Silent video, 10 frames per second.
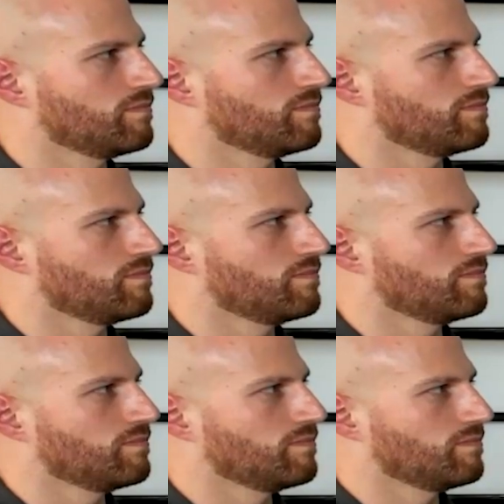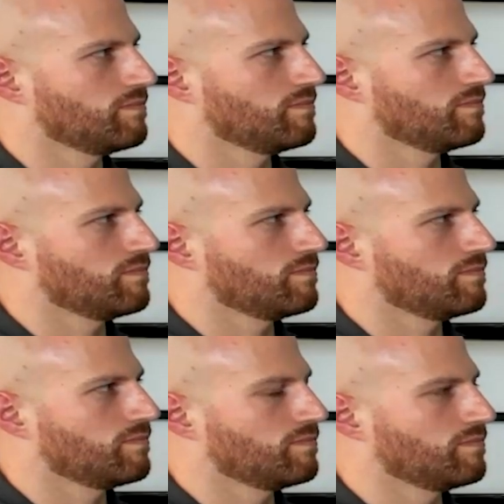
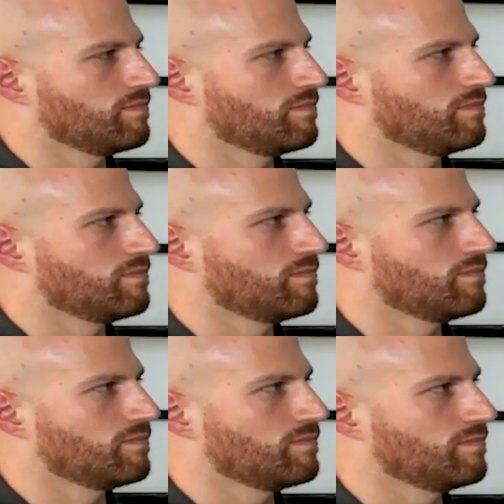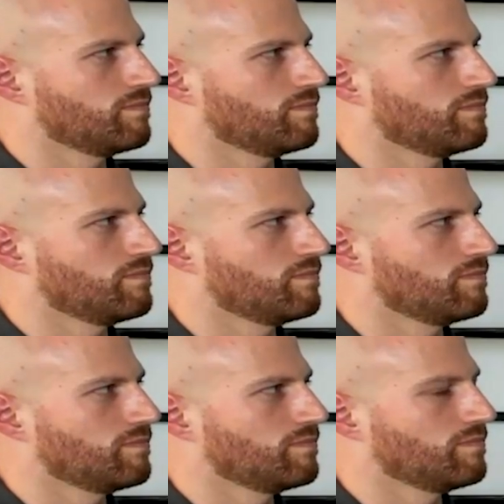
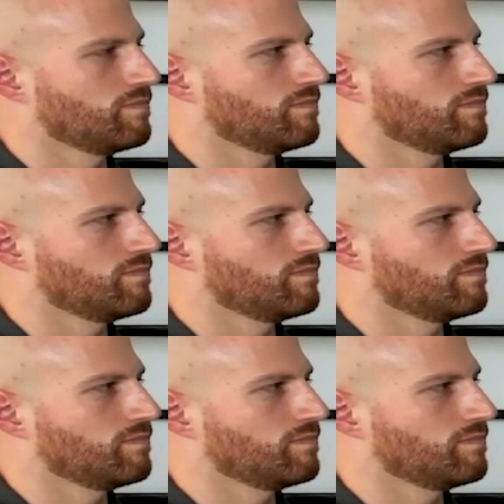(not speaking)